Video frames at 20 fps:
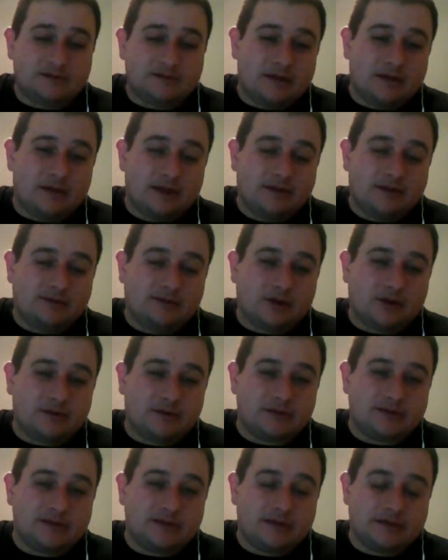My left arm,
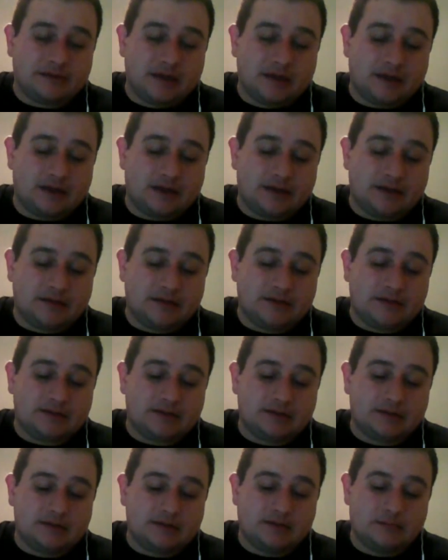16
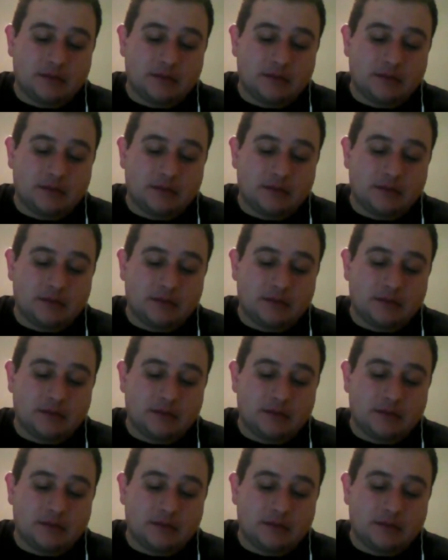inches.